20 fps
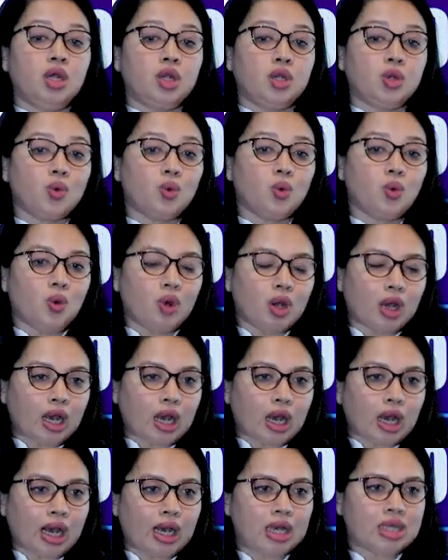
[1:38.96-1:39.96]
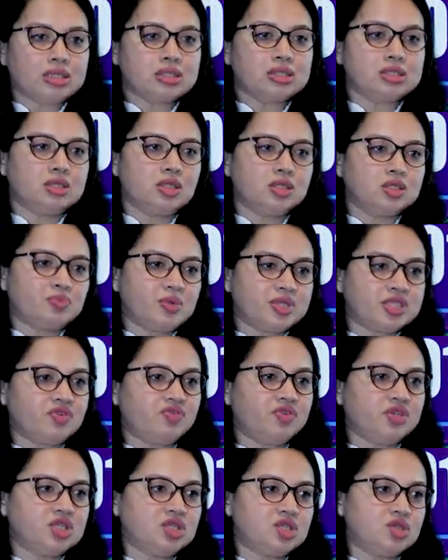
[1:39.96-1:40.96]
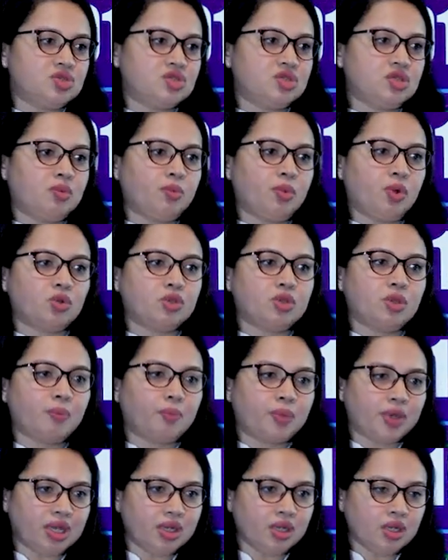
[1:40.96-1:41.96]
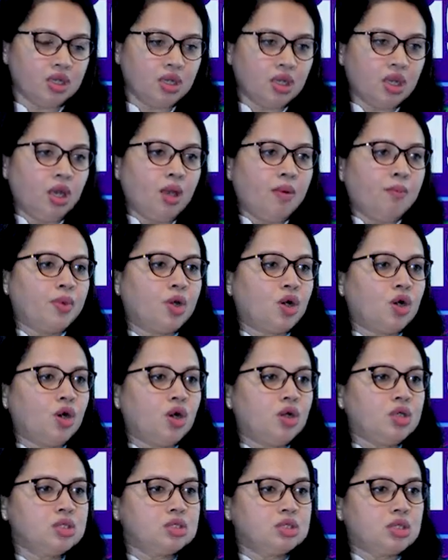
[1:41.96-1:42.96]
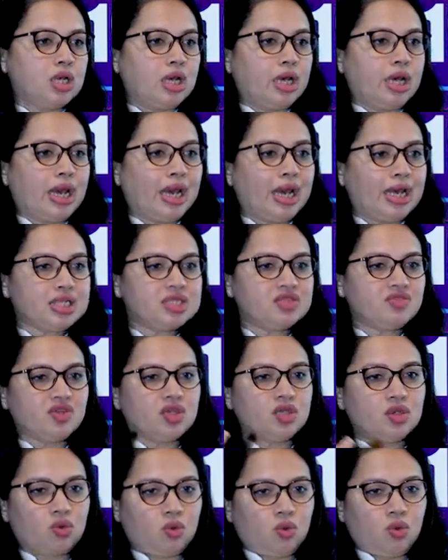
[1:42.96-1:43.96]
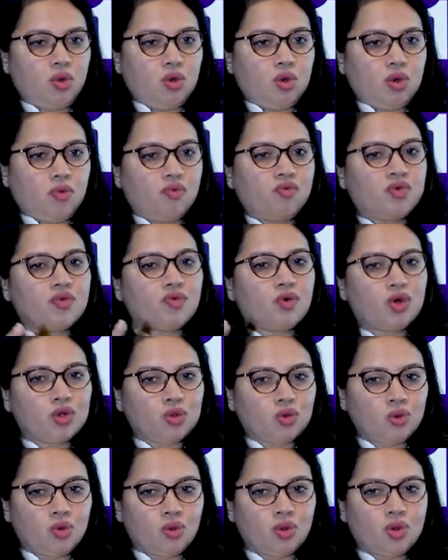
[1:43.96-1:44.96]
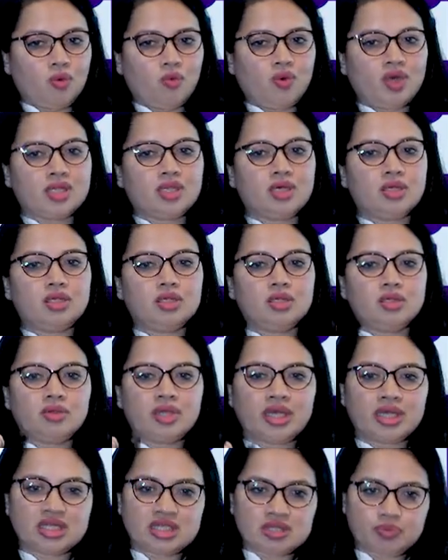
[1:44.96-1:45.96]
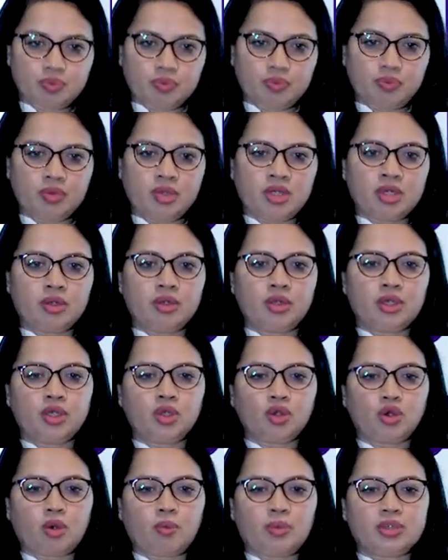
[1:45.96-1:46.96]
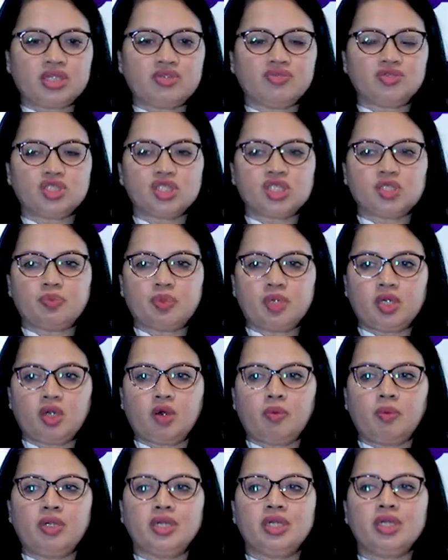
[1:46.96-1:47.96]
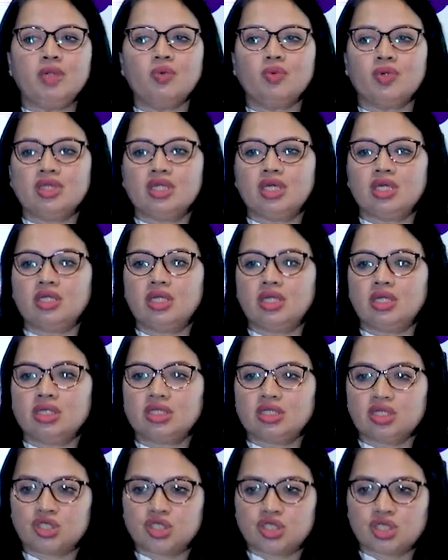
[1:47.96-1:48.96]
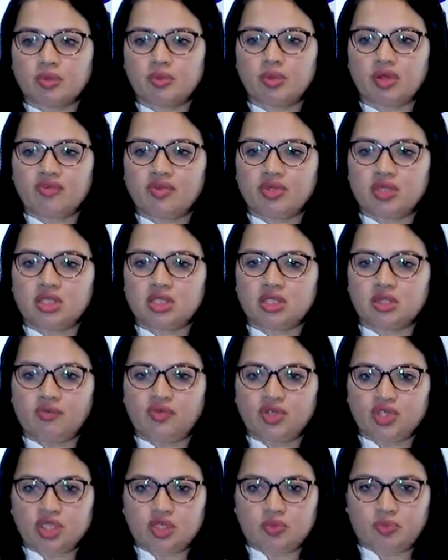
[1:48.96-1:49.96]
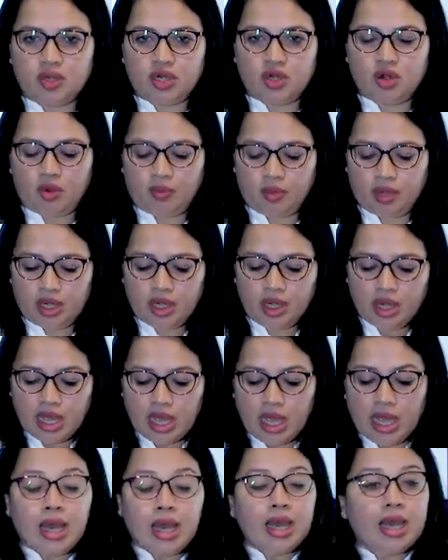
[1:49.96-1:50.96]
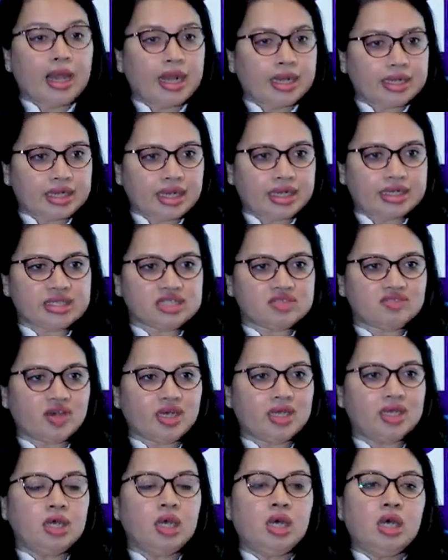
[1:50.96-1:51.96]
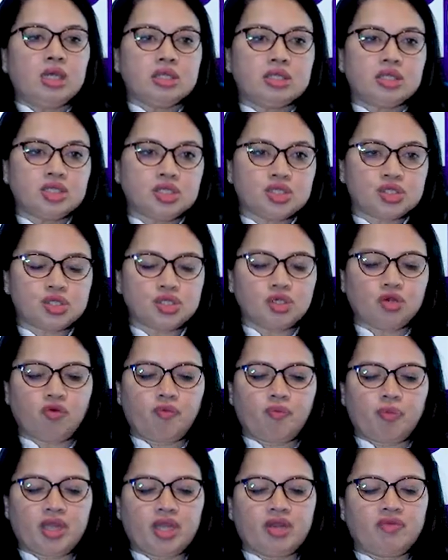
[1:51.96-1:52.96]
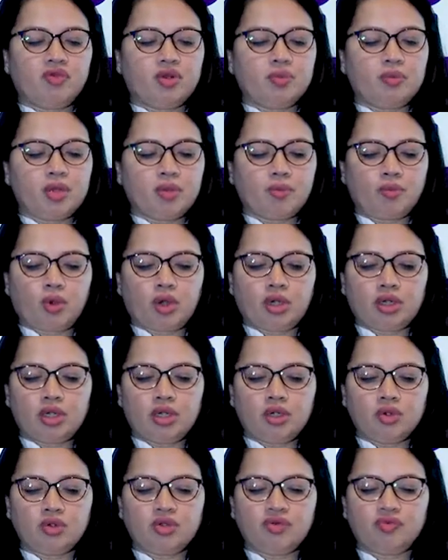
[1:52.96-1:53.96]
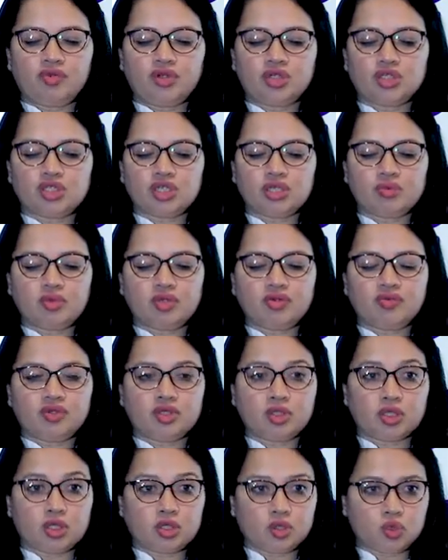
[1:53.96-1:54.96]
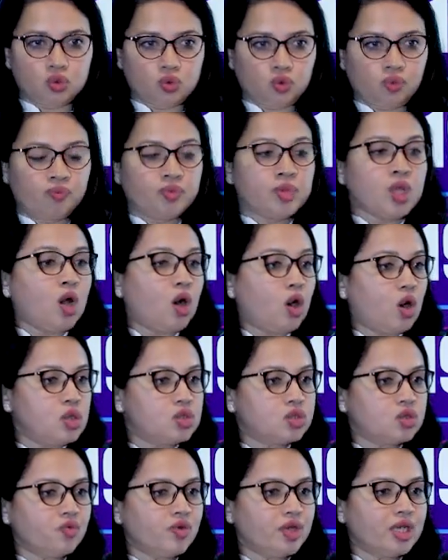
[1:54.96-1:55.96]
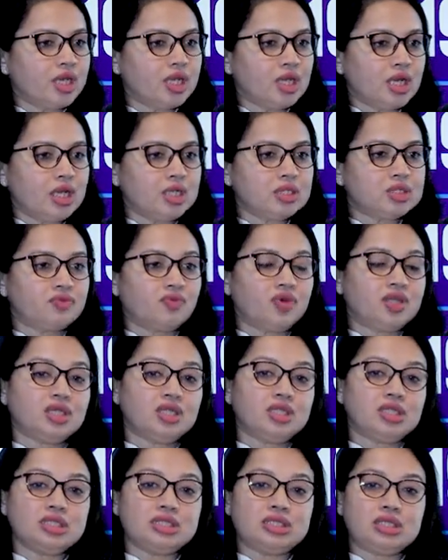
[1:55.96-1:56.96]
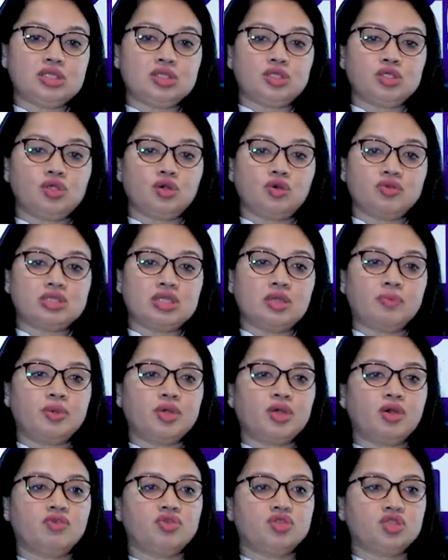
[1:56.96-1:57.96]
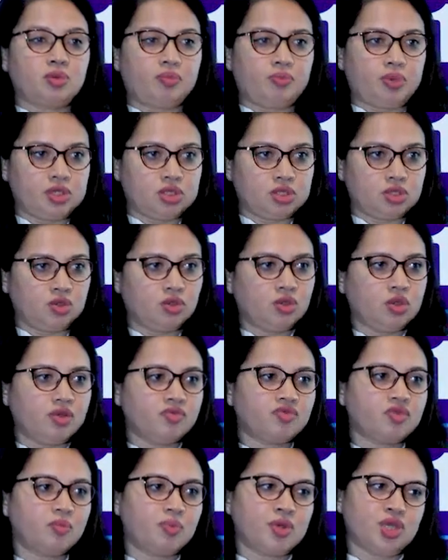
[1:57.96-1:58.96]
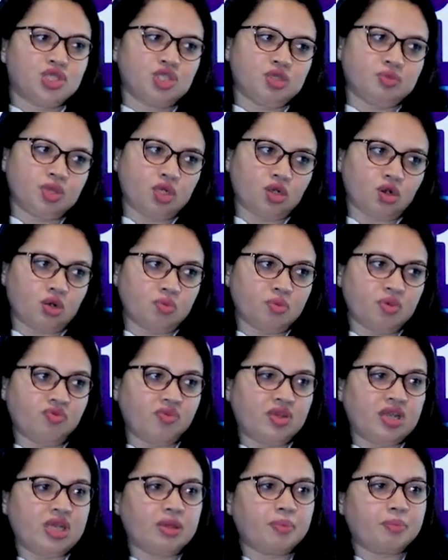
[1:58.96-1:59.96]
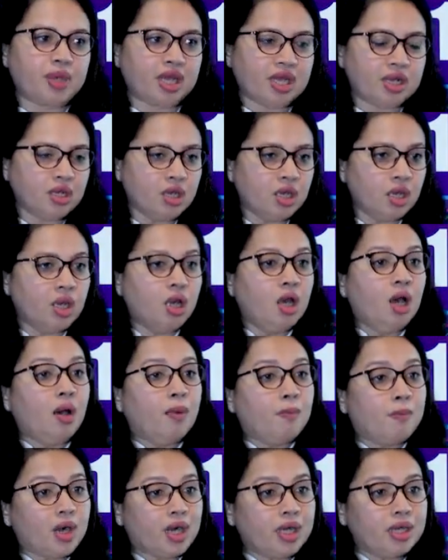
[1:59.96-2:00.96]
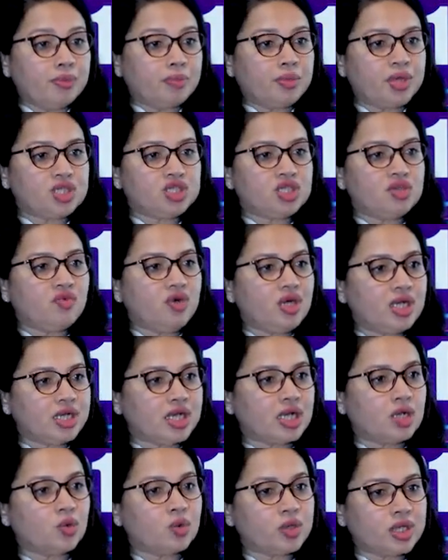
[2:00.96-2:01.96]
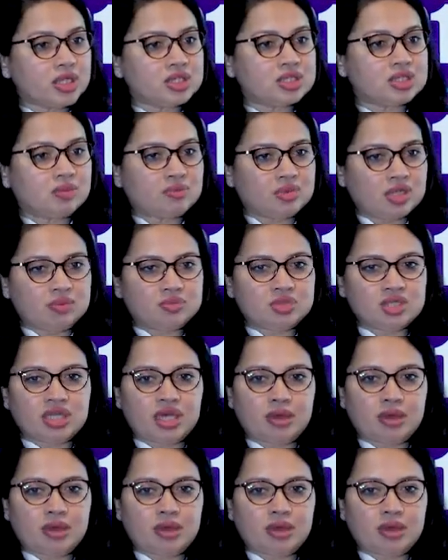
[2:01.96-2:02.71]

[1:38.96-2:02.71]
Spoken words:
to ask the specific history about the pain? Because as we know, we want to look whether there is neuropathy which is predominant, whether there is ischemia which is predominant, and that is why the history of pain will be important to differentiate between the two. Also we can ask whether there is history of slipping of chappals. If the patient may not be feeling pain, but patient will tell you, yes, sometimes it